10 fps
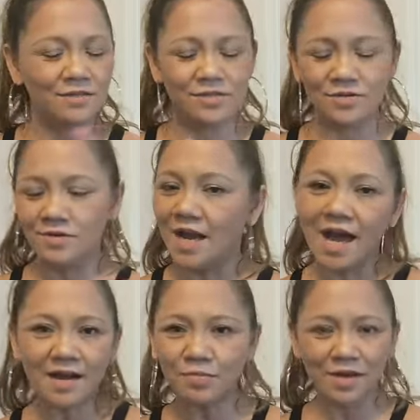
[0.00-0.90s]
do
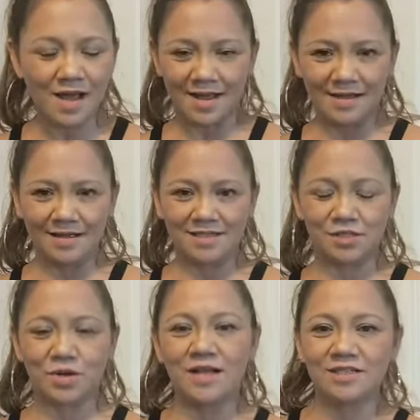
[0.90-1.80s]
not apply
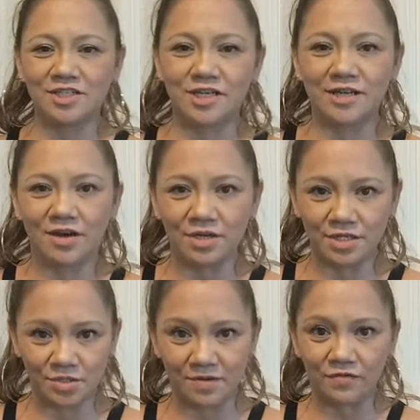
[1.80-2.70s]
astrology on your
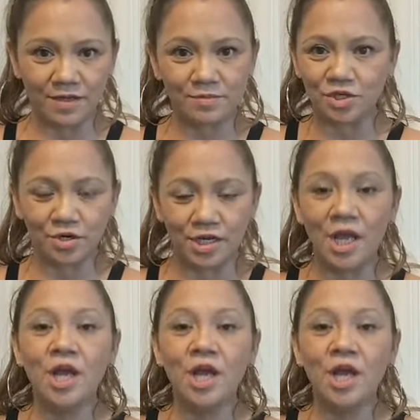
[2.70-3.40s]
twin flame journey.